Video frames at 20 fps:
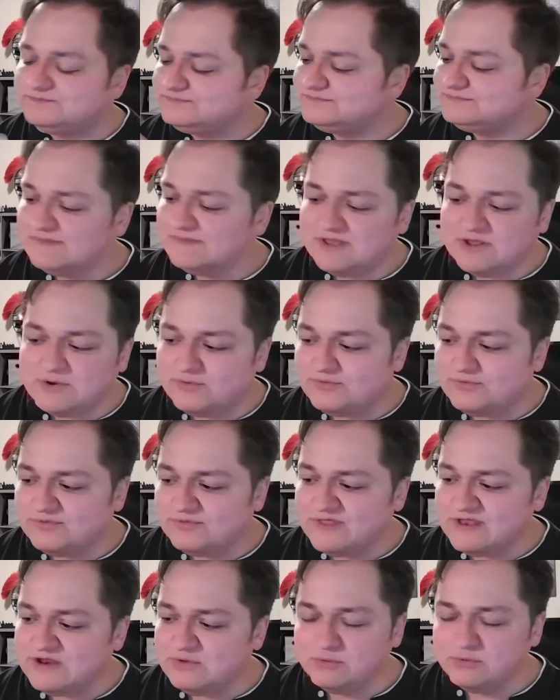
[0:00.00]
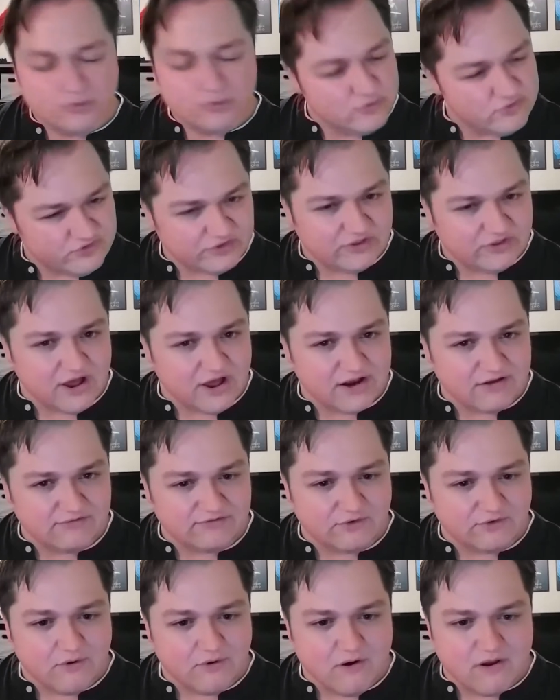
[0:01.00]
you lose a lot
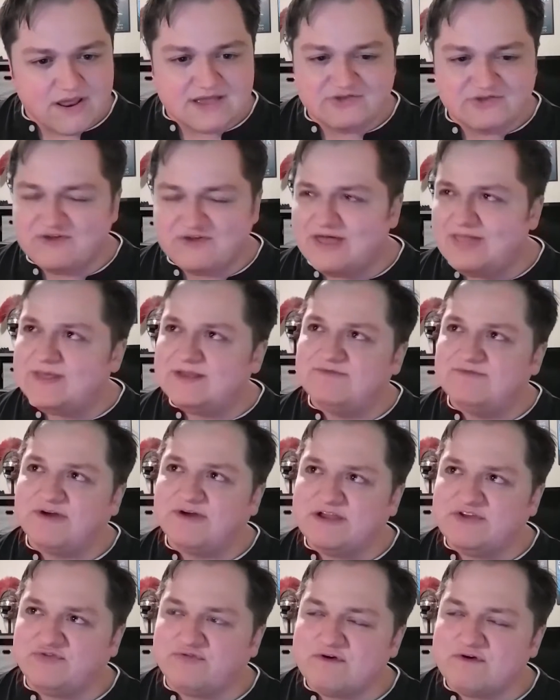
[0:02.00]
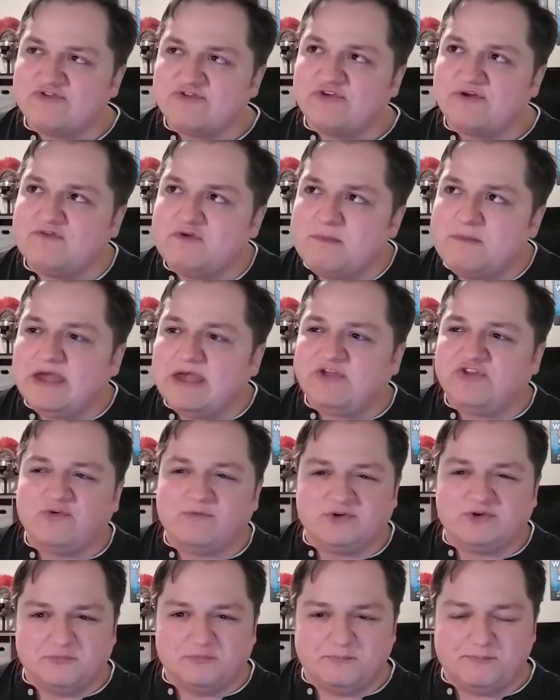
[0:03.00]
of your audience, and then vice versa. If you make it so
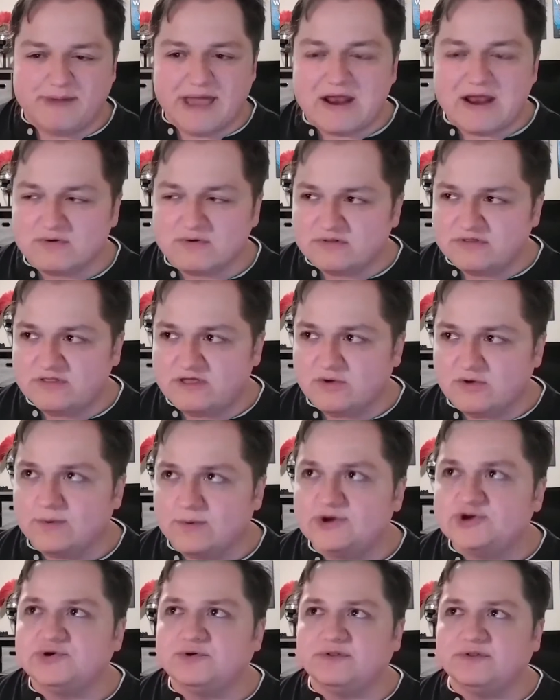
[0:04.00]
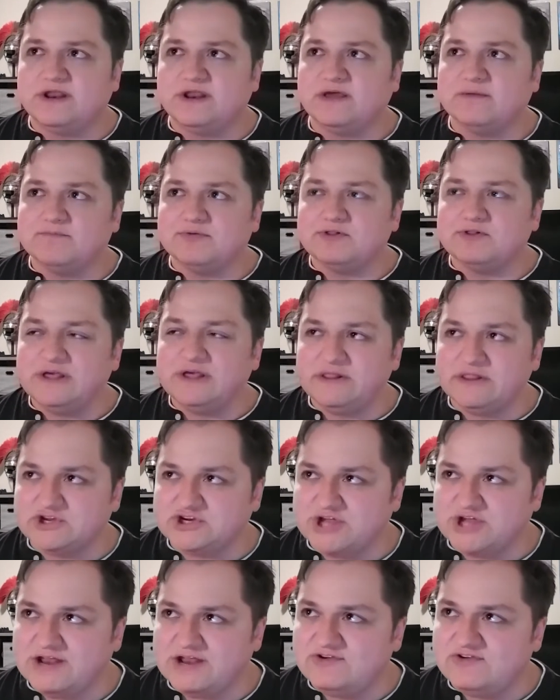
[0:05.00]
much better than the original that it completely
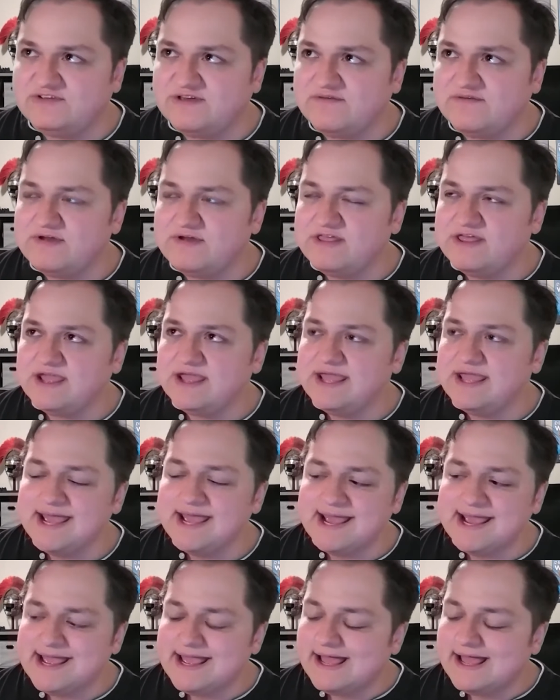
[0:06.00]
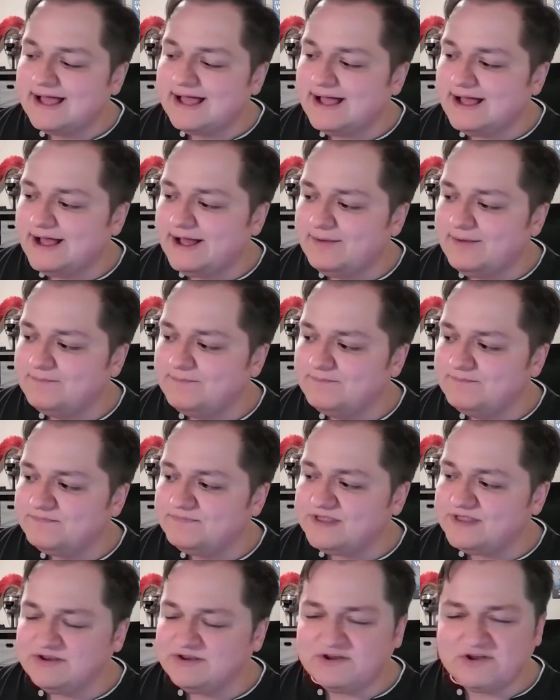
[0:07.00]
changes everything, then
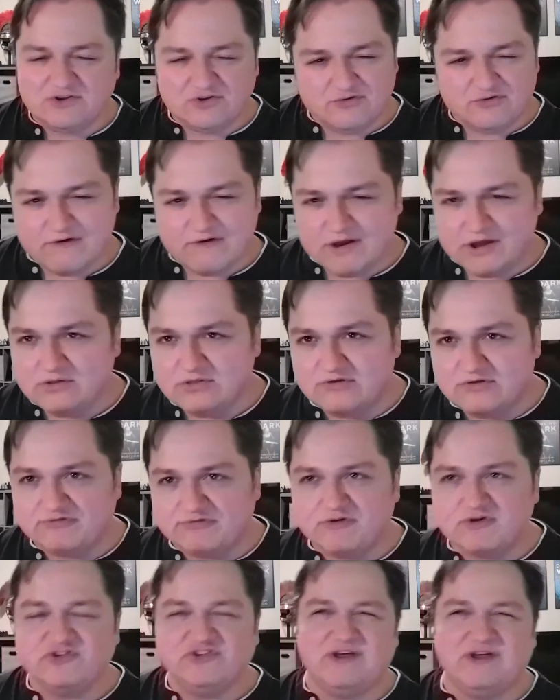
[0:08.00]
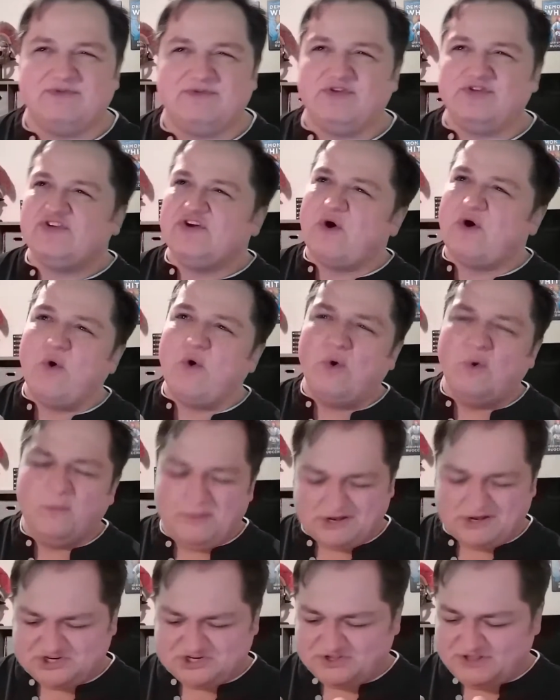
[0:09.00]
you didn't do very good the first time. So there's a whole
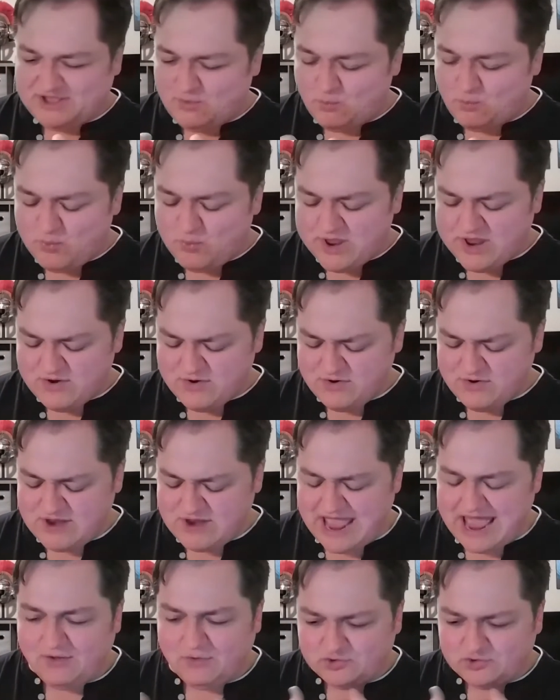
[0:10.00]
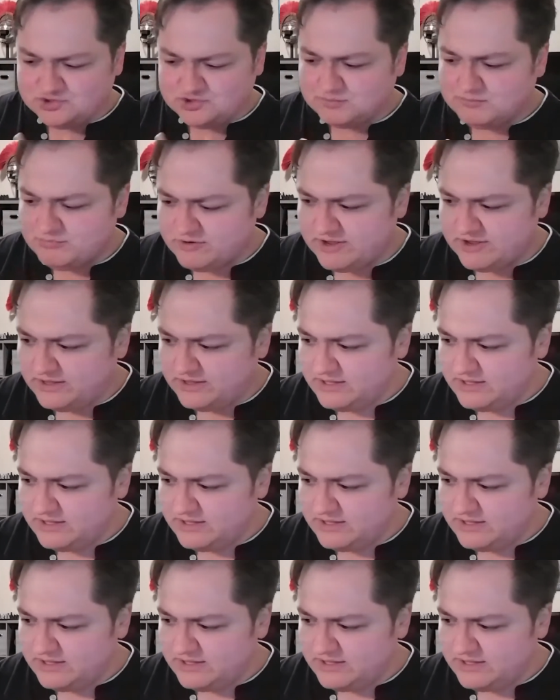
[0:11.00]
bunch of like weird algebra